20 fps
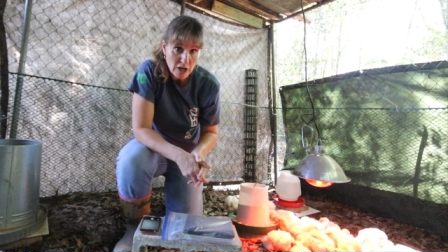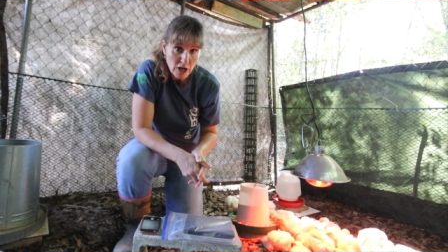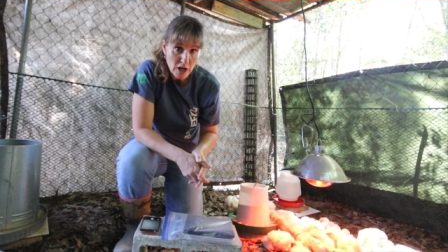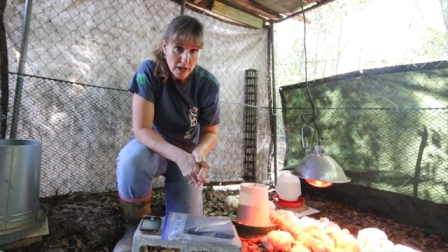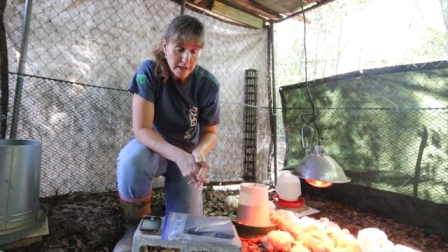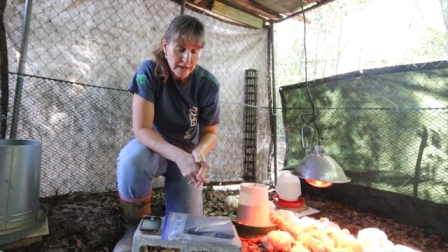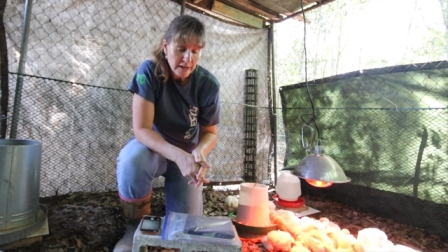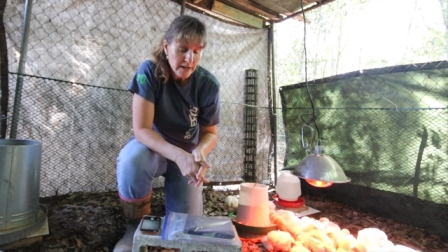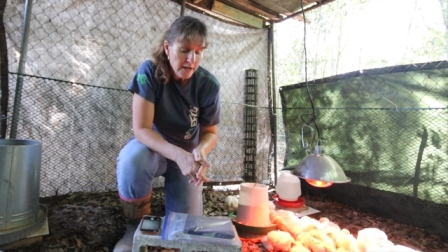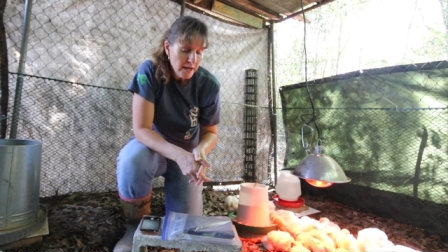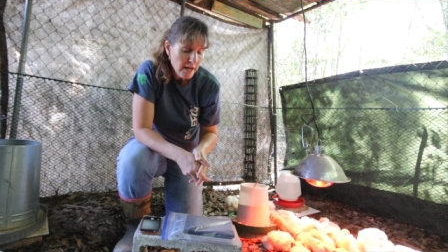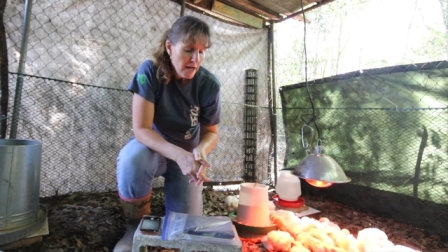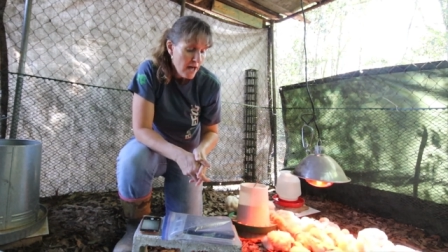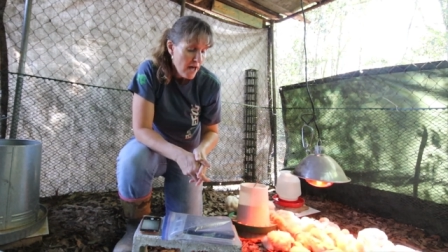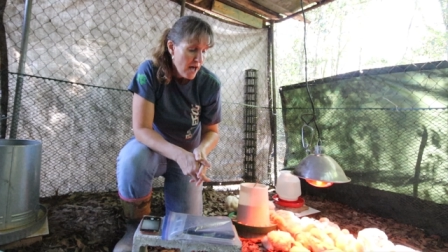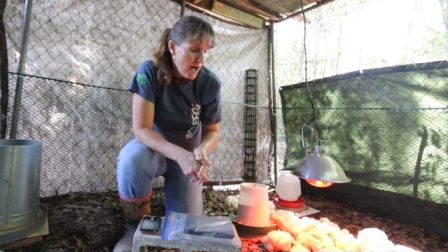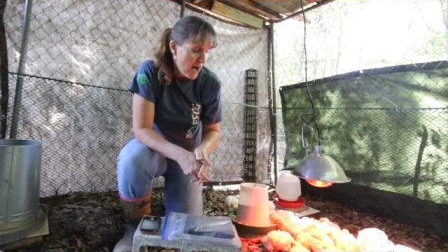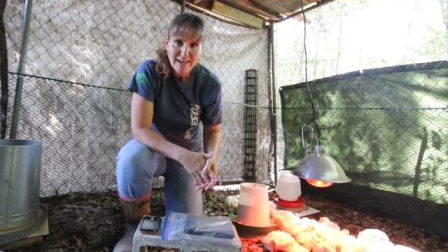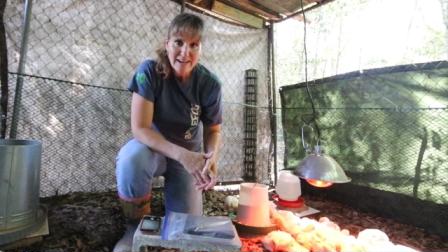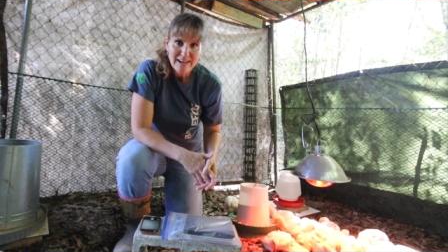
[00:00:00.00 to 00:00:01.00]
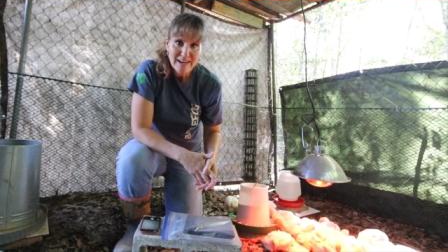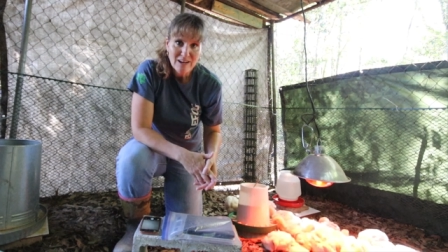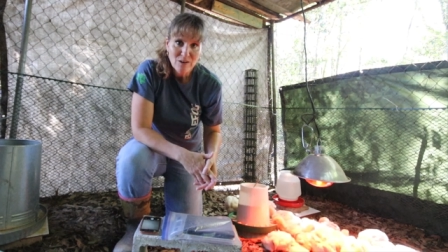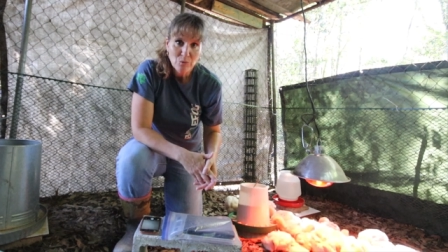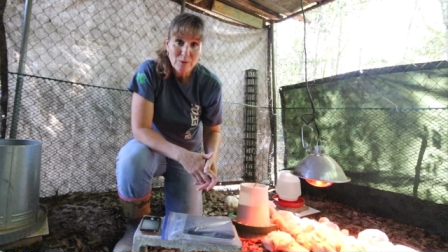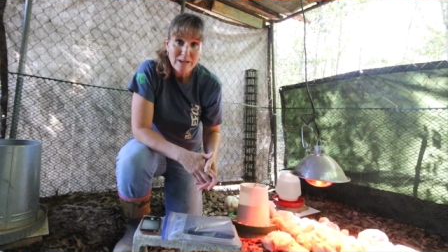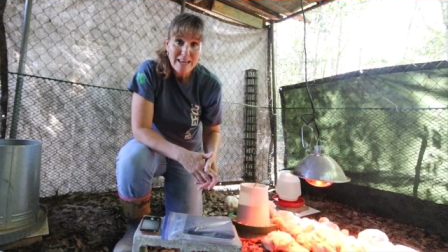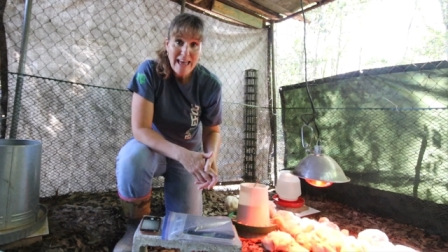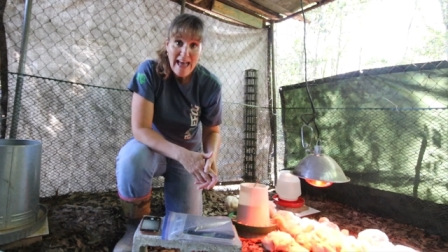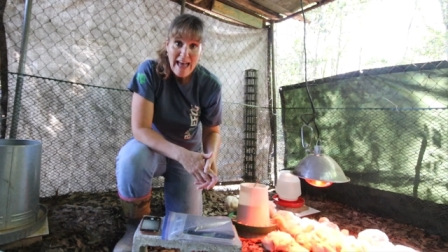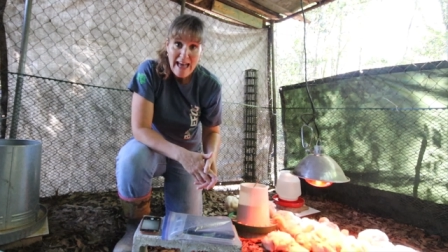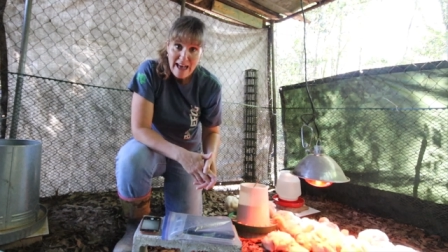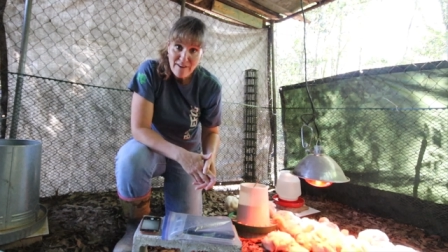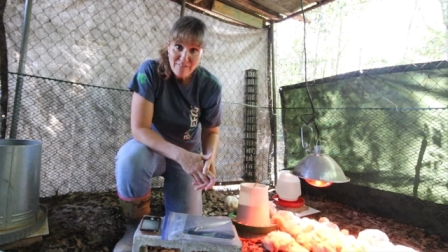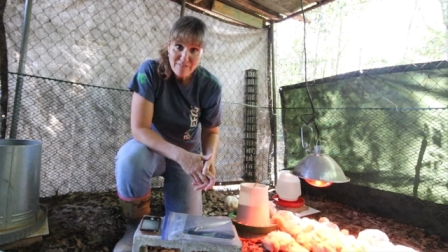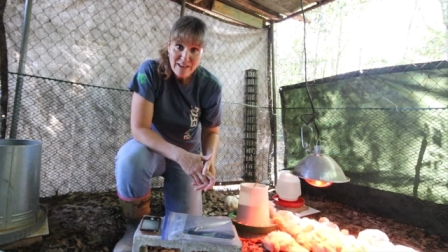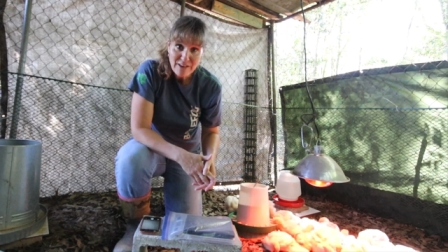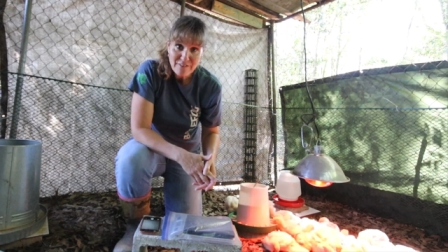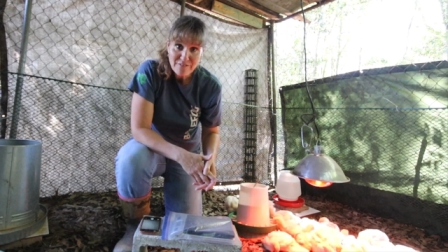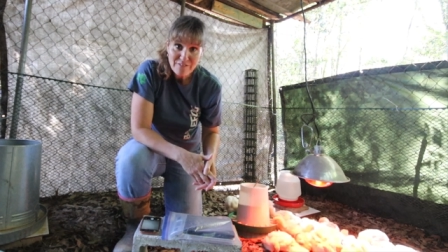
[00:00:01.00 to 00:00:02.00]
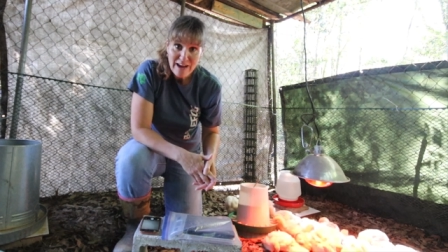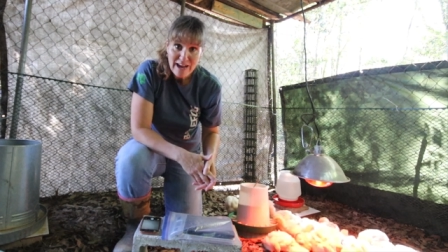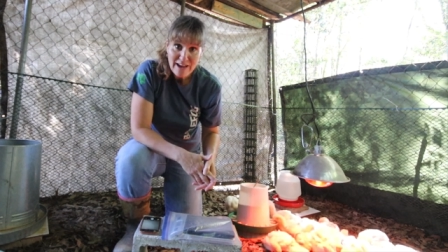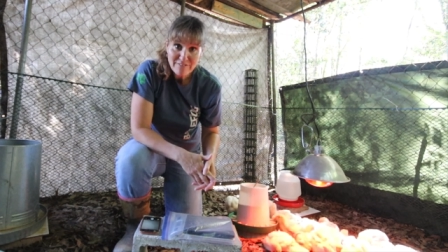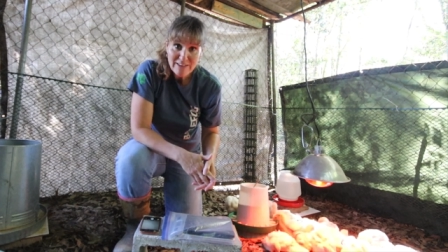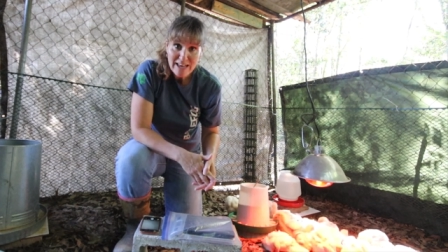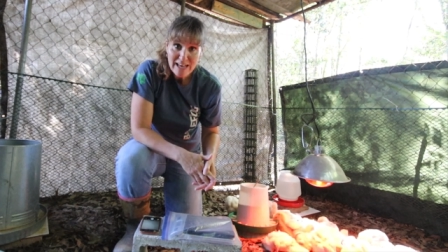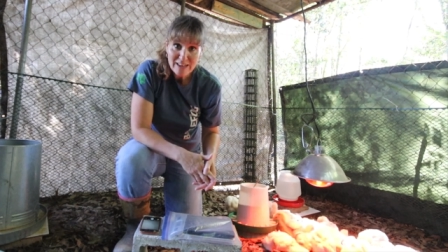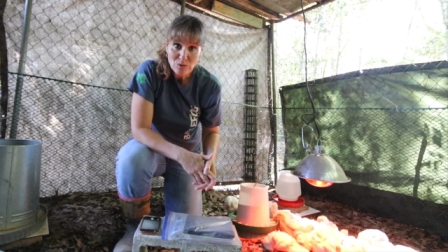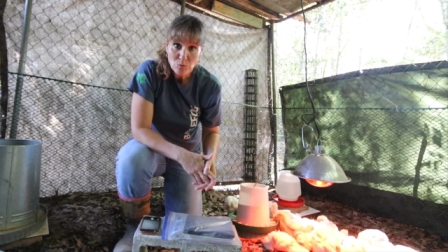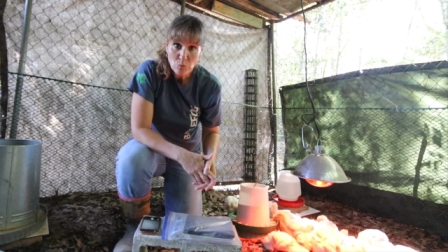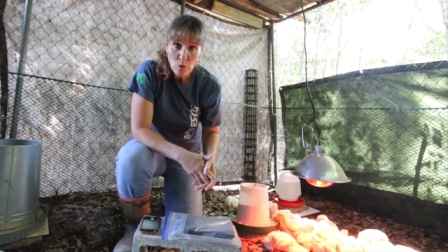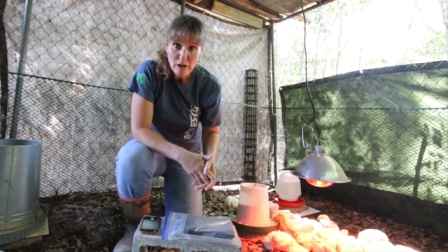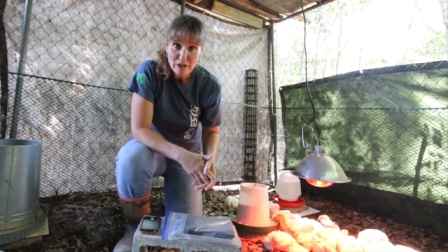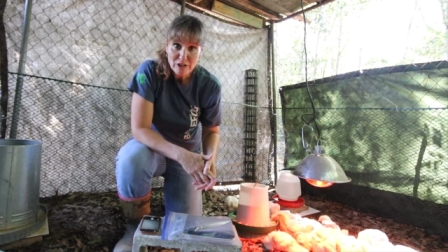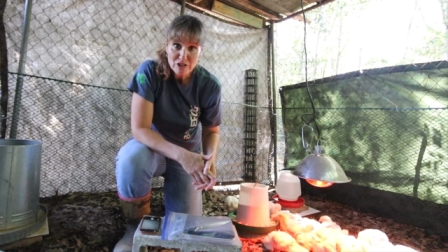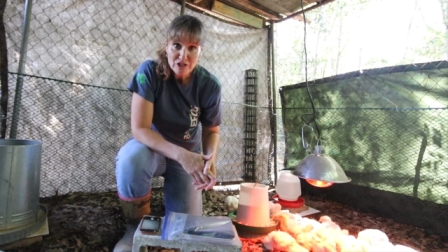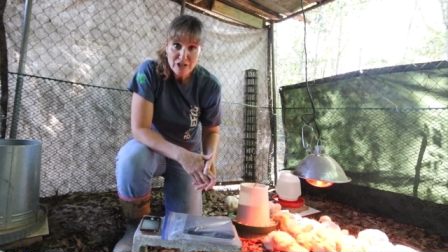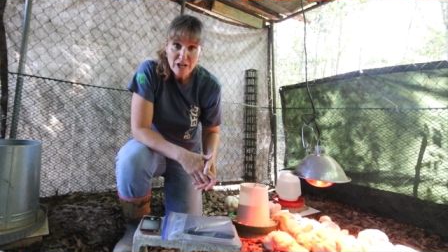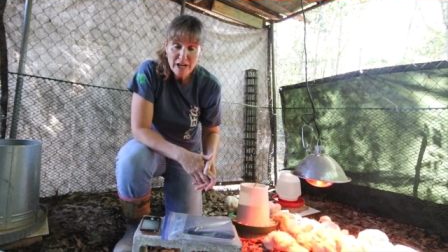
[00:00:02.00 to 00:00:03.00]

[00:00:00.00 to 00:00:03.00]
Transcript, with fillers: gone. We have a five gallon water